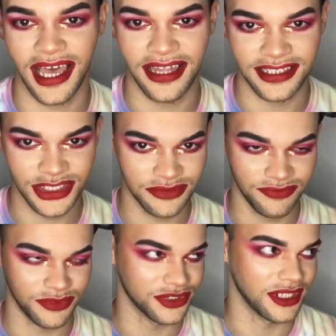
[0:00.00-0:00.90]
This
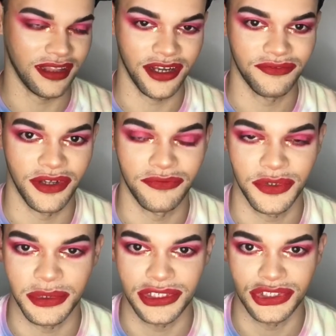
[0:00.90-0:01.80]
was a lot of fun for
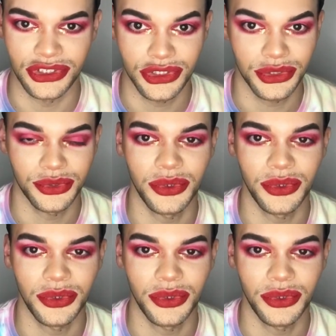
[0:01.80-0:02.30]
me to do.